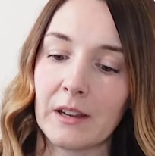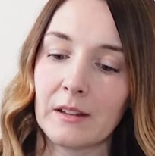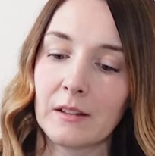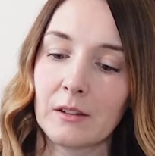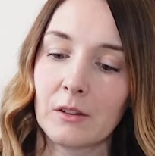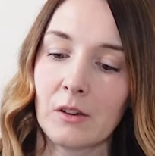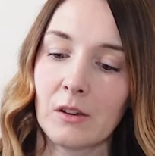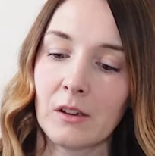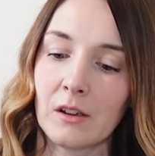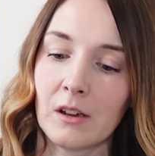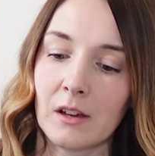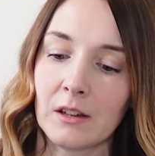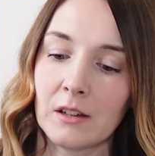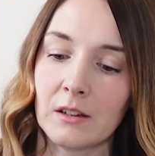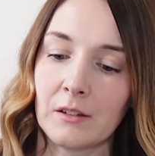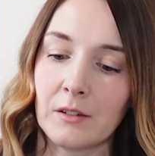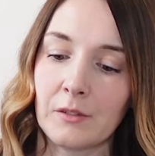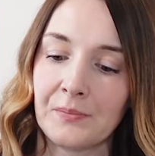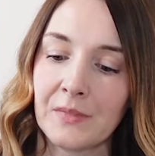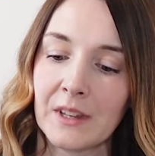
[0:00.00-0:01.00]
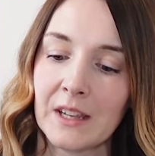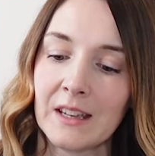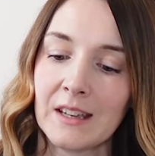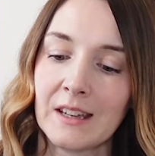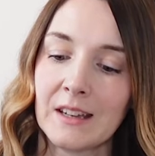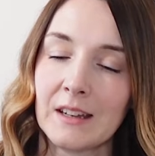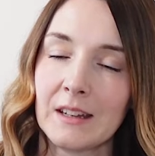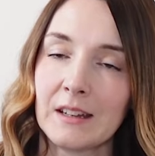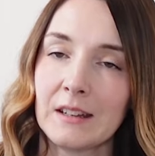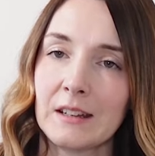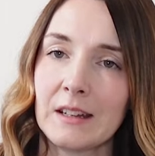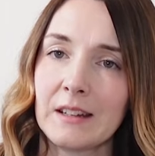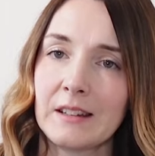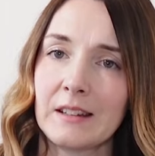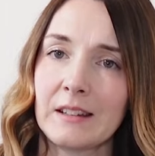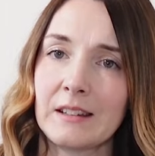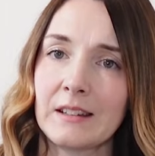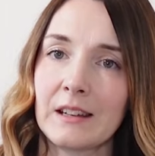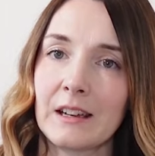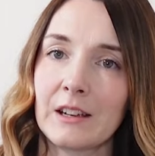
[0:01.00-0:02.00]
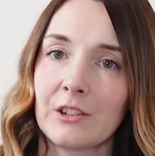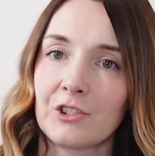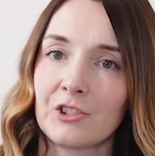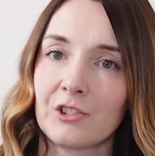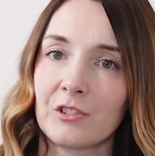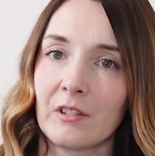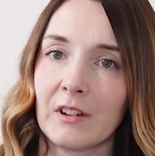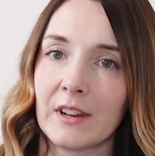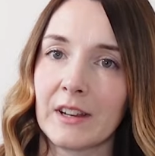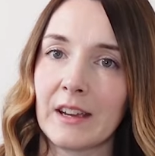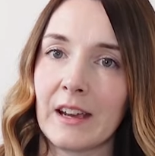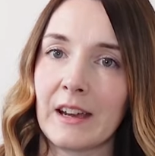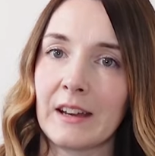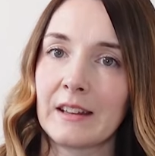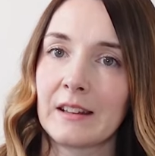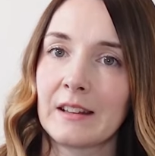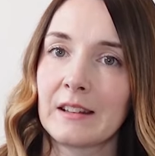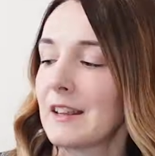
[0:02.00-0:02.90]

It's got a kind of knitted texture, I guess.